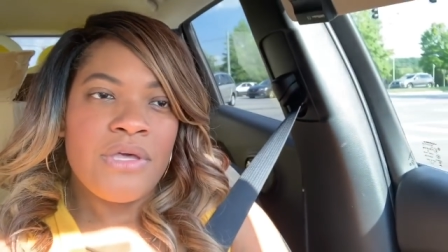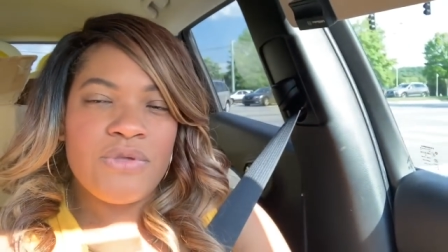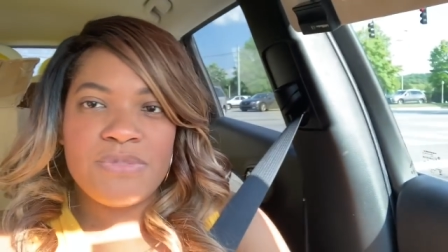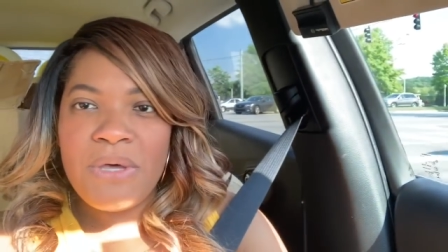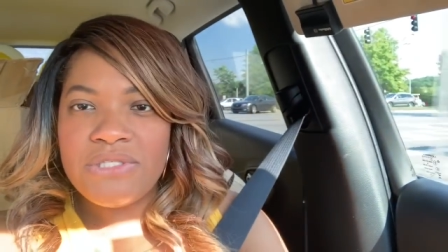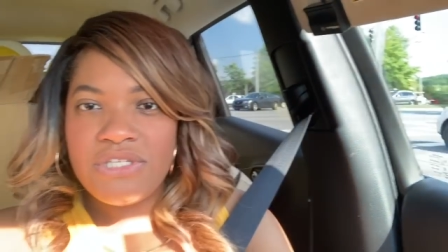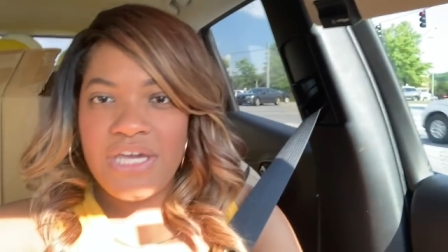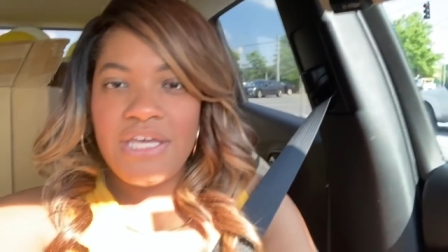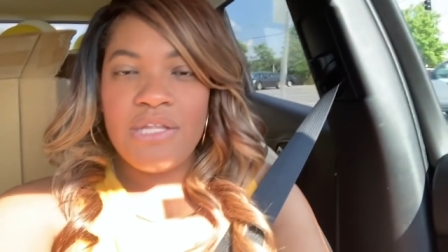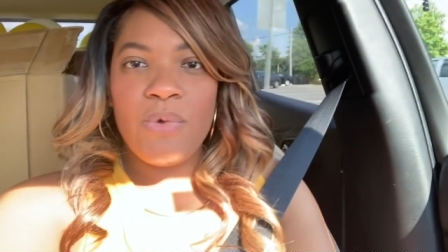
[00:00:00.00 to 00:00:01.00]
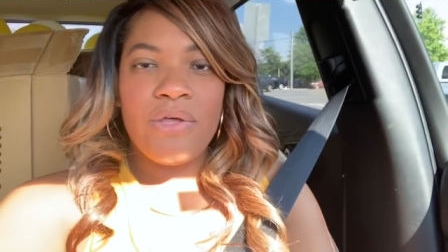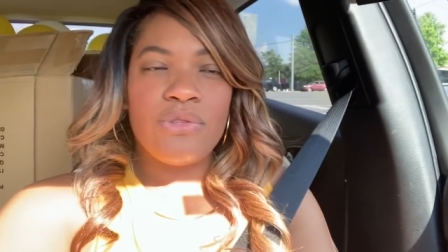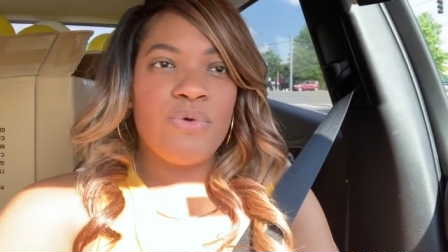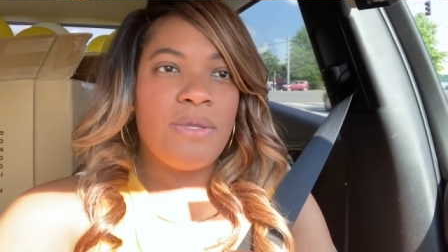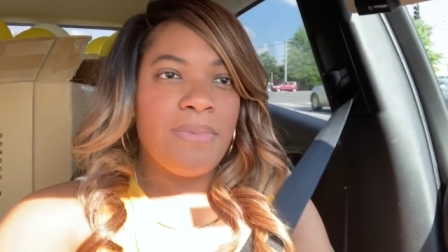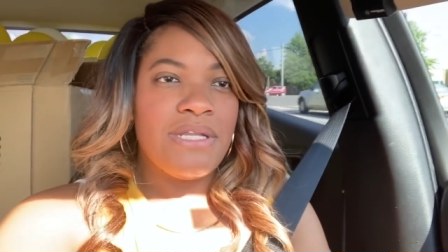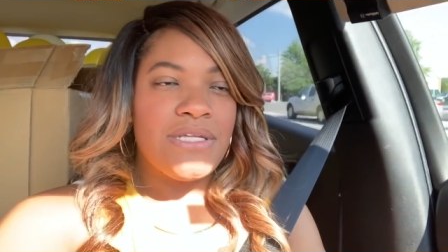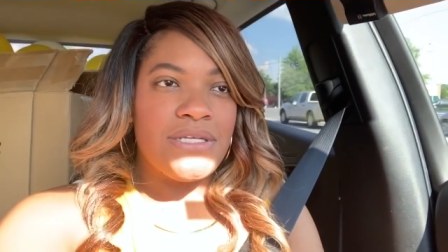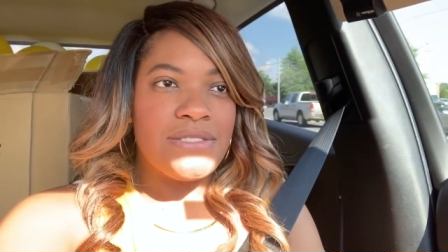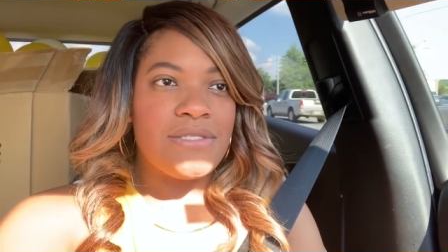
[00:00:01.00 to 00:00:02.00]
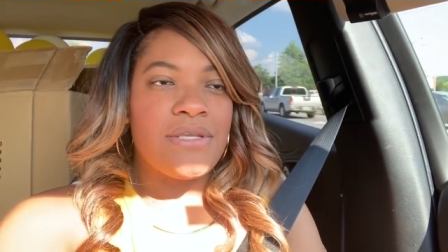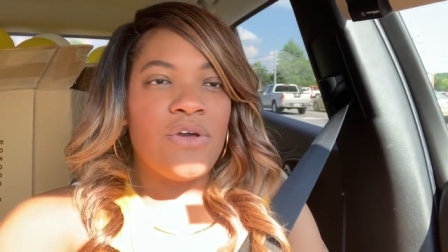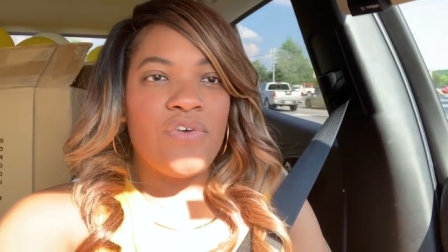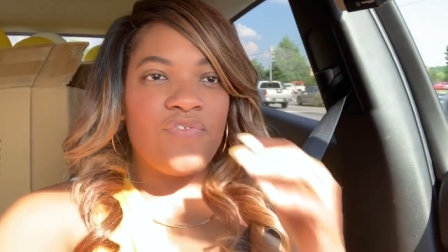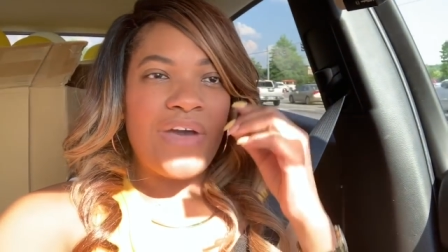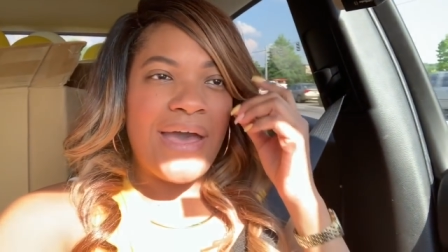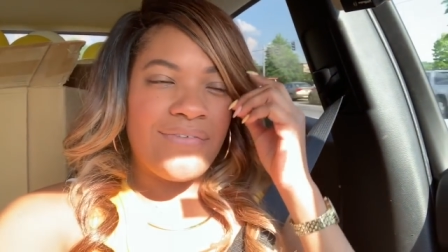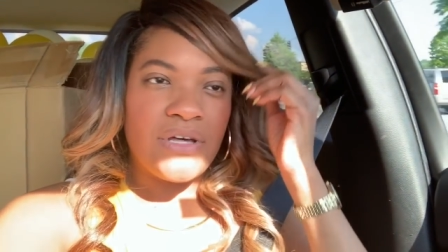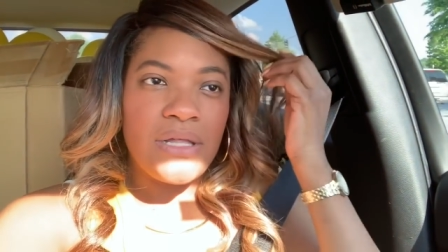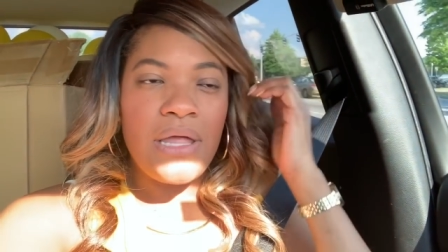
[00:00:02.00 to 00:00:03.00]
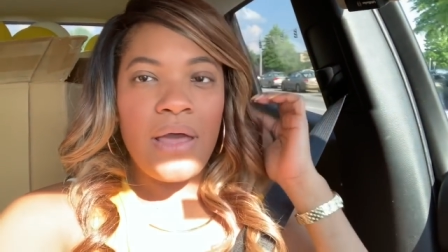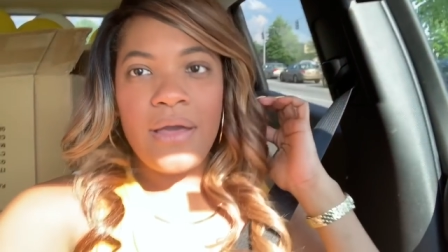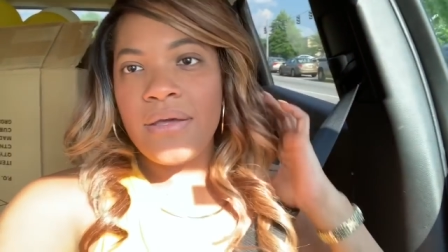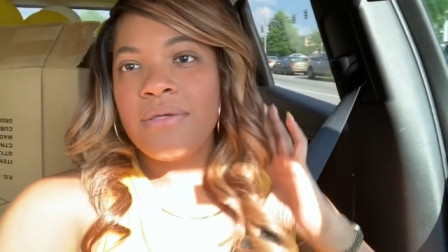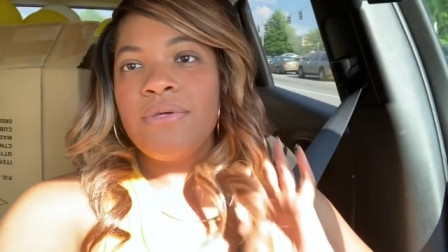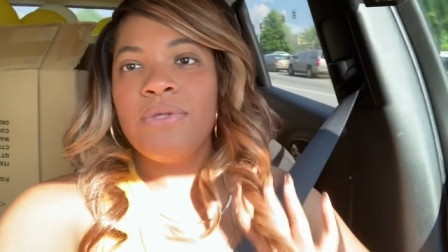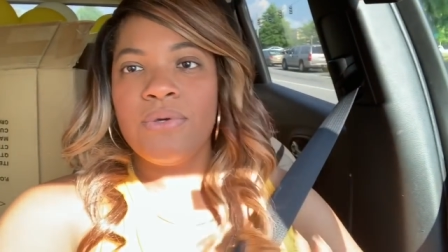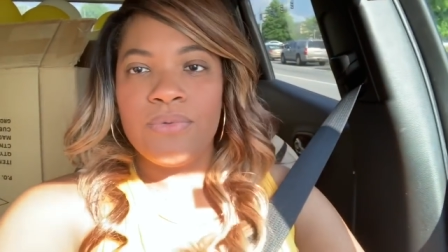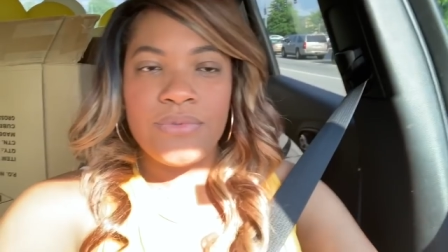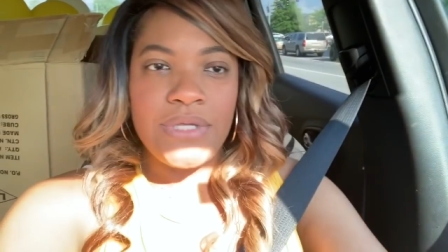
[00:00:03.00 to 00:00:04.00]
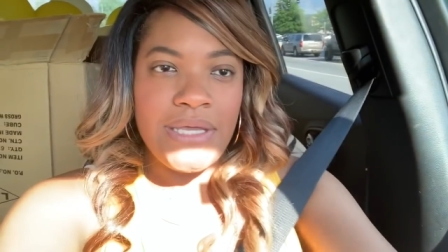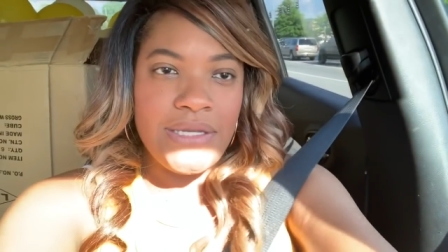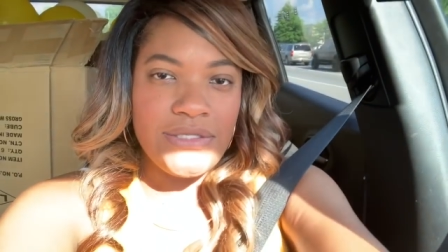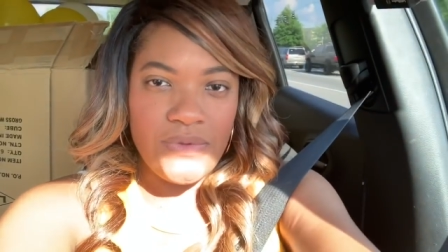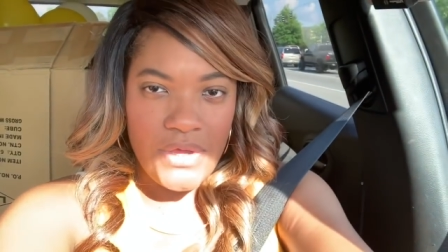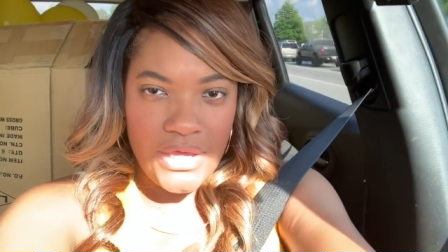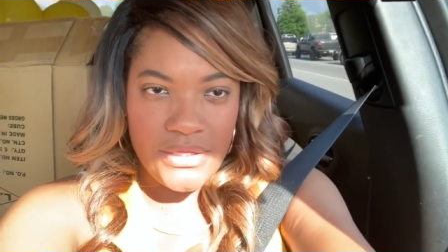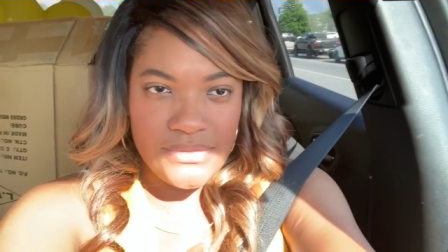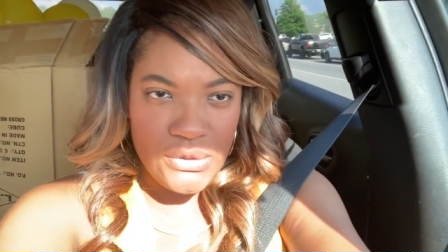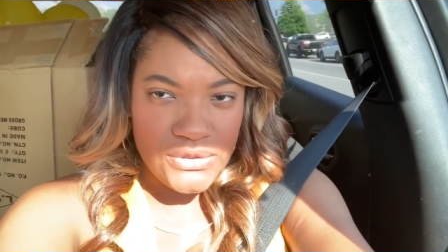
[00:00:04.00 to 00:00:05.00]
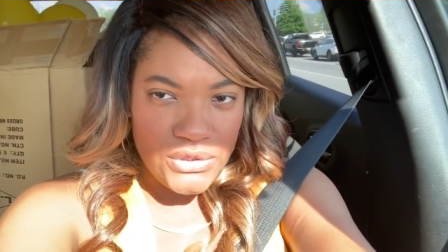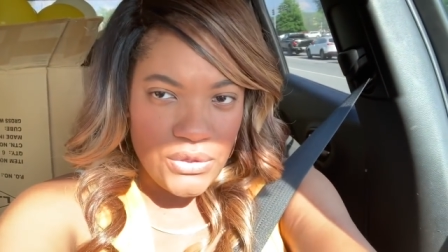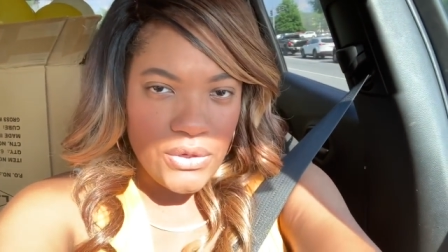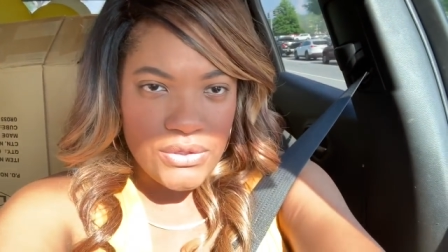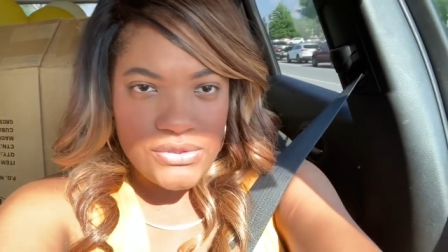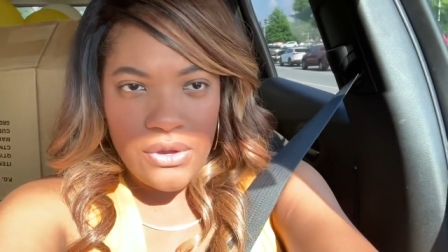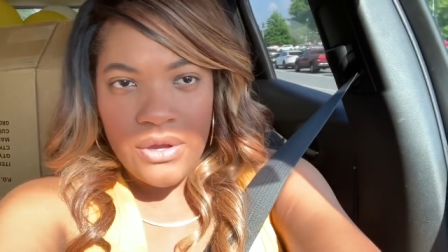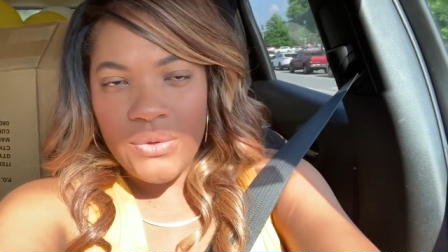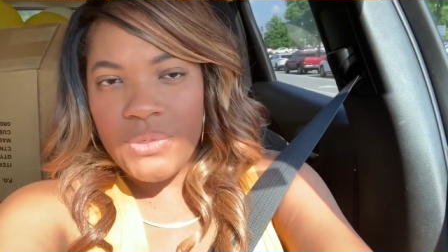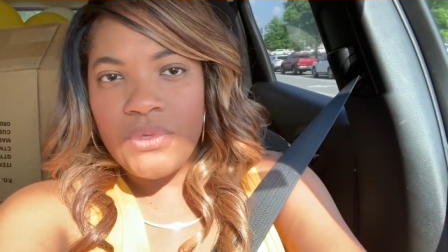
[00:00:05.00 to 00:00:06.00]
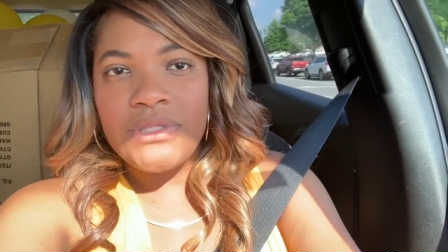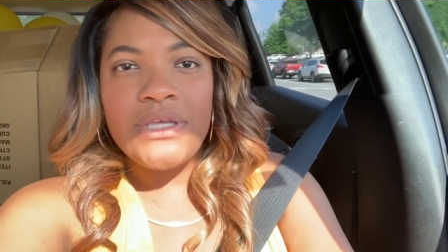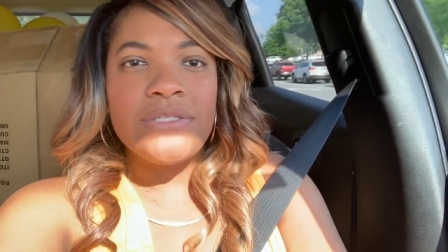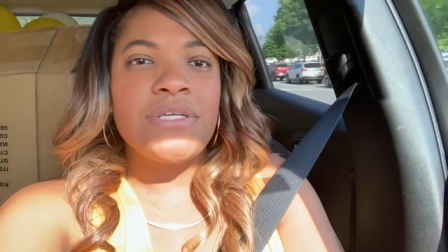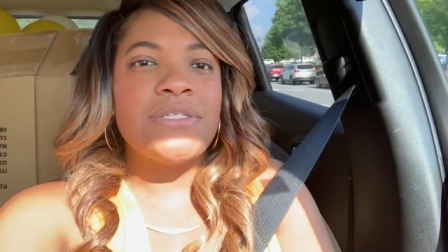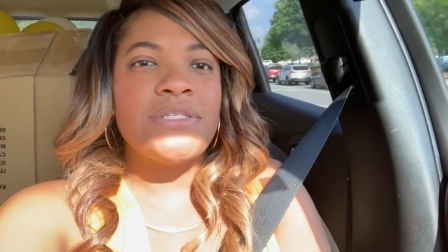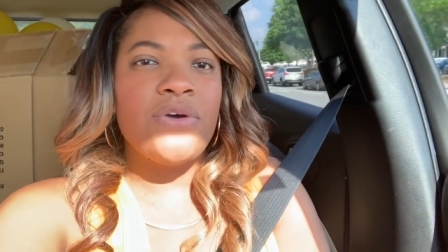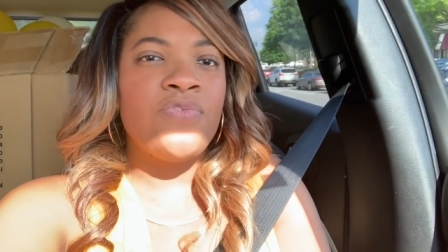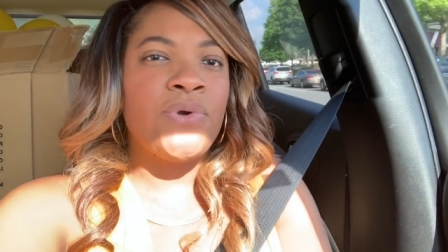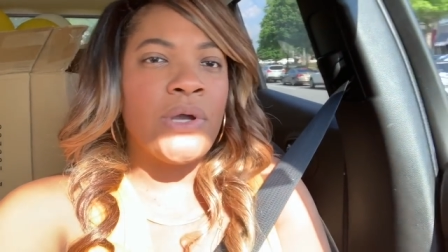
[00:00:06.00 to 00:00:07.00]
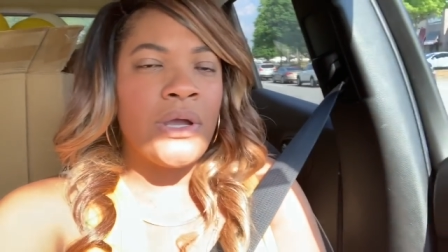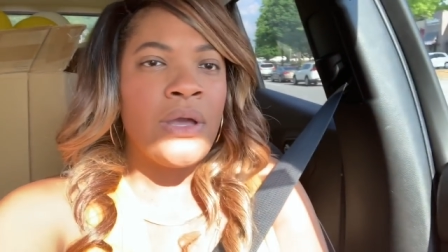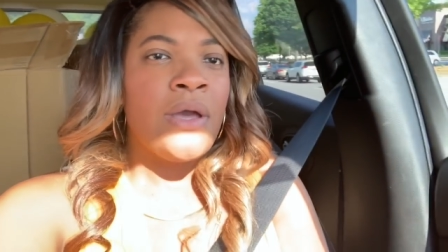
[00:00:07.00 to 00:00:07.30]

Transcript: It's supposed to check in around 3, but it is 5 o'clock, you know, and it's okay because most of the girls are already with us except for